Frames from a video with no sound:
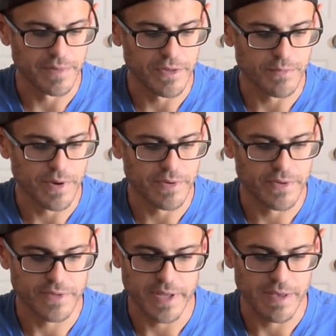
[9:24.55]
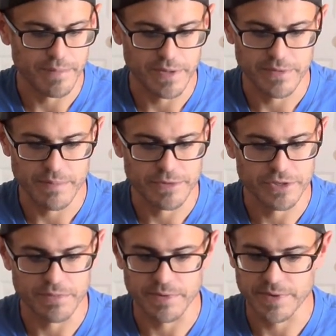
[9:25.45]
as well as the ambient
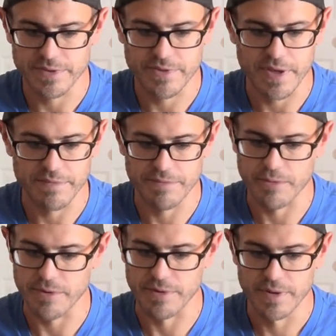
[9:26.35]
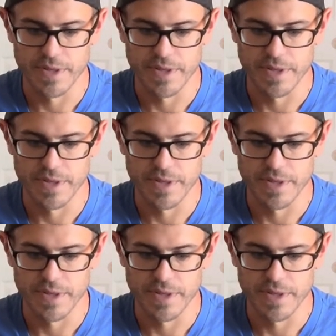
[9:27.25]
temperature. But let's say for